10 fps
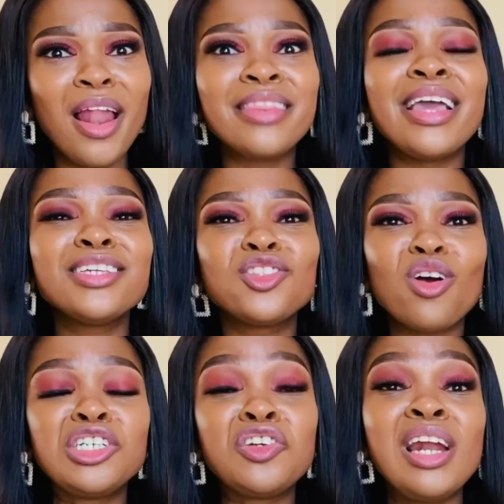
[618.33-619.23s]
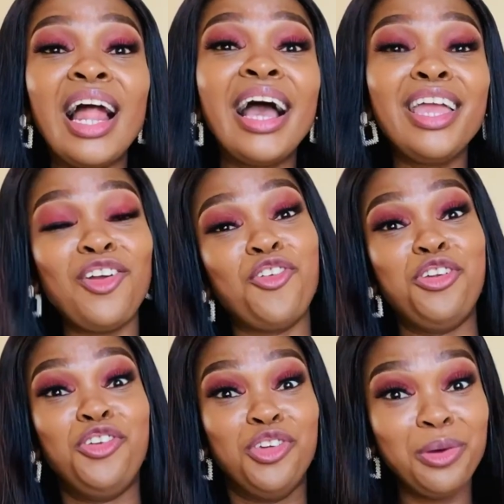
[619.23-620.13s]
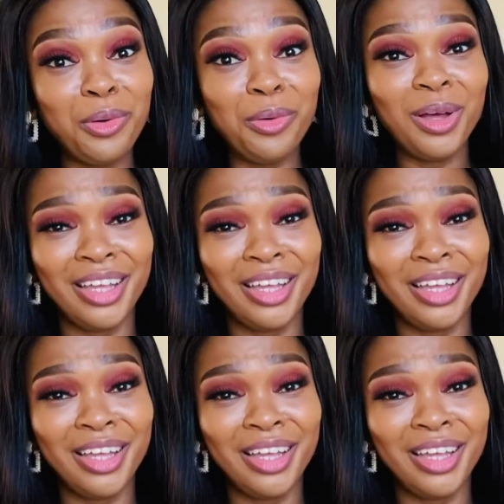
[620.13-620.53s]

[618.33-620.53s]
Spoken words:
they start relying on you.